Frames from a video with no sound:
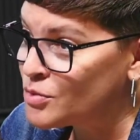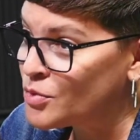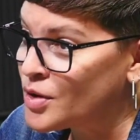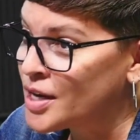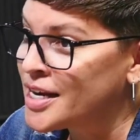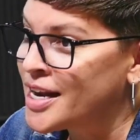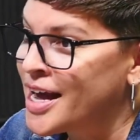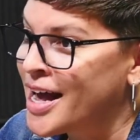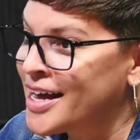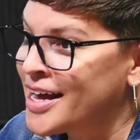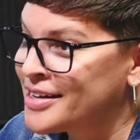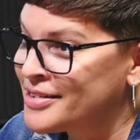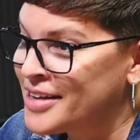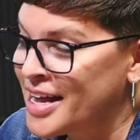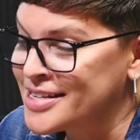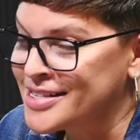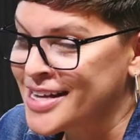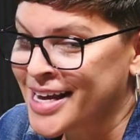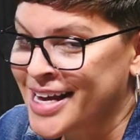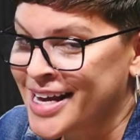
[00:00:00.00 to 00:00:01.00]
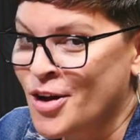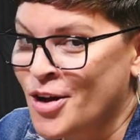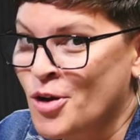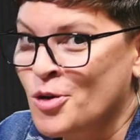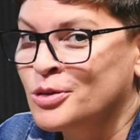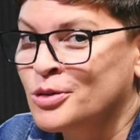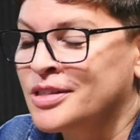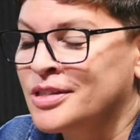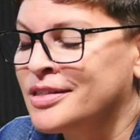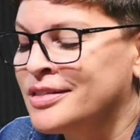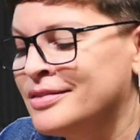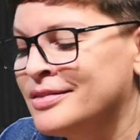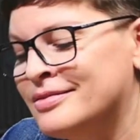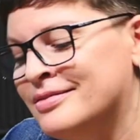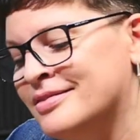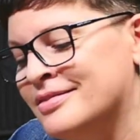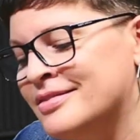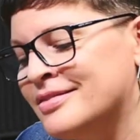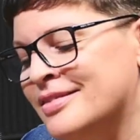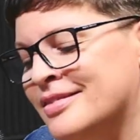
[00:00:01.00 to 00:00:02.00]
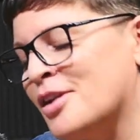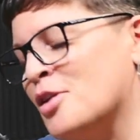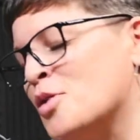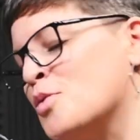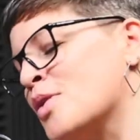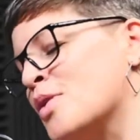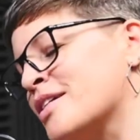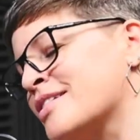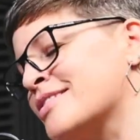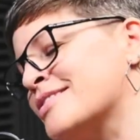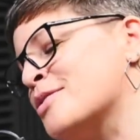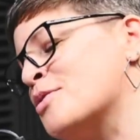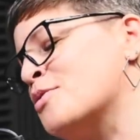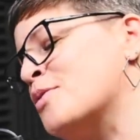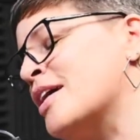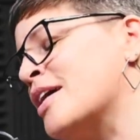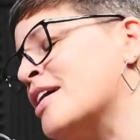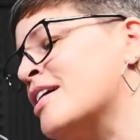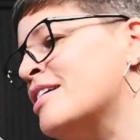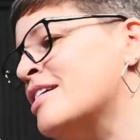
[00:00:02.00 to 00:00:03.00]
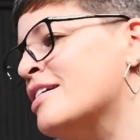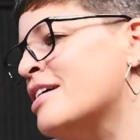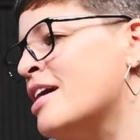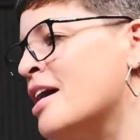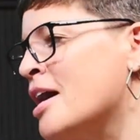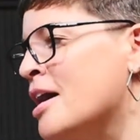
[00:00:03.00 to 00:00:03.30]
and whatnot as I get older they don't work so well.